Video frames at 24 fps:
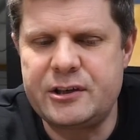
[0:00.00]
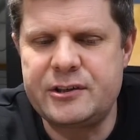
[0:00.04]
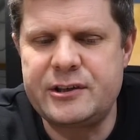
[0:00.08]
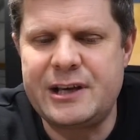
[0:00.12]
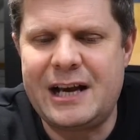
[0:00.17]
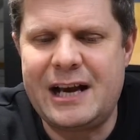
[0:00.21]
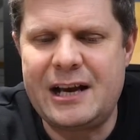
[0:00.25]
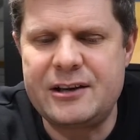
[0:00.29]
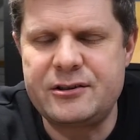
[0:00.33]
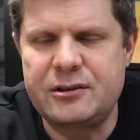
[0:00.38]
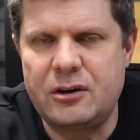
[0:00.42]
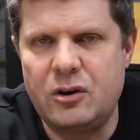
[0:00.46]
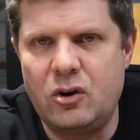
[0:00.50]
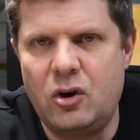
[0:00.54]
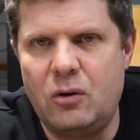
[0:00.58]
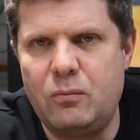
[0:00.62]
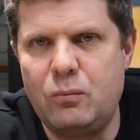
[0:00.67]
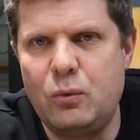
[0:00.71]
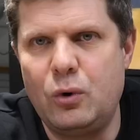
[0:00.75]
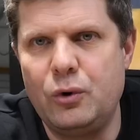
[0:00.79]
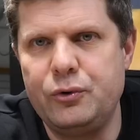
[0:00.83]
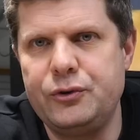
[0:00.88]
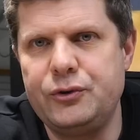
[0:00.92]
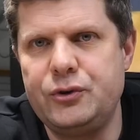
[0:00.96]
because that has a lot
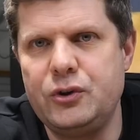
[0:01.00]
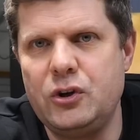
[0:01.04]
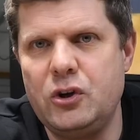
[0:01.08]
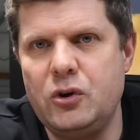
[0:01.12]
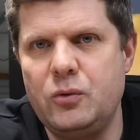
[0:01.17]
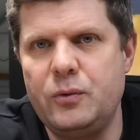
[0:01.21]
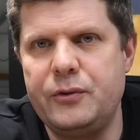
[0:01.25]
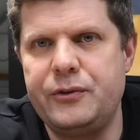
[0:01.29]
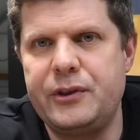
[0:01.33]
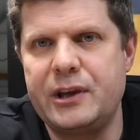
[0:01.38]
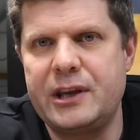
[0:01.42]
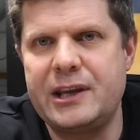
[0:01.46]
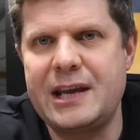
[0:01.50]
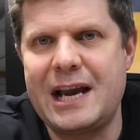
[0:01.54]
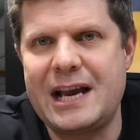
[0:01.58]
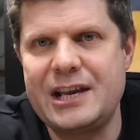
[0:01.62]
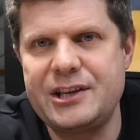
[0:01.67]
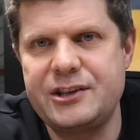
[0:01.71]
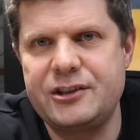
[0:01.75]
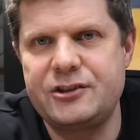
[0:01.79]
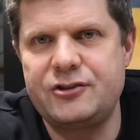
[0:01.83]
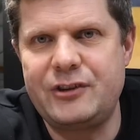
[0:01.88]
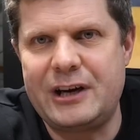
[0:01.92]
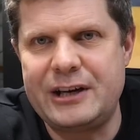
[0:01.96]
more to do with the
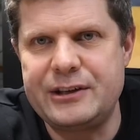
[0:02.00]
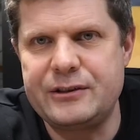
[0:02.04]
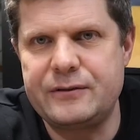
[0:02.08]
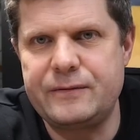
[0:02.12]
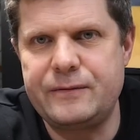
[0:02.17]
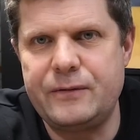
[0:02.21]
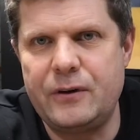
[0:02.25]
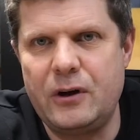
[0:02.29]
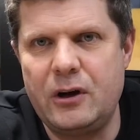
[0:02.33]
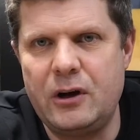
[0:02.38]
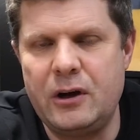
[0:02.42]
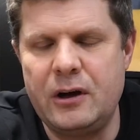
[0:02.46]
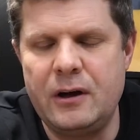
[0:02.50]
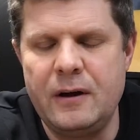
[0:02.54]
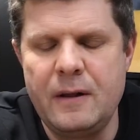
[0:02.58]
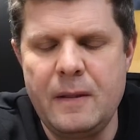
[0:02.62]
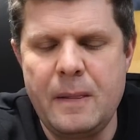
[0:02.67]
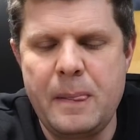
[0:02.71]
gas transfer,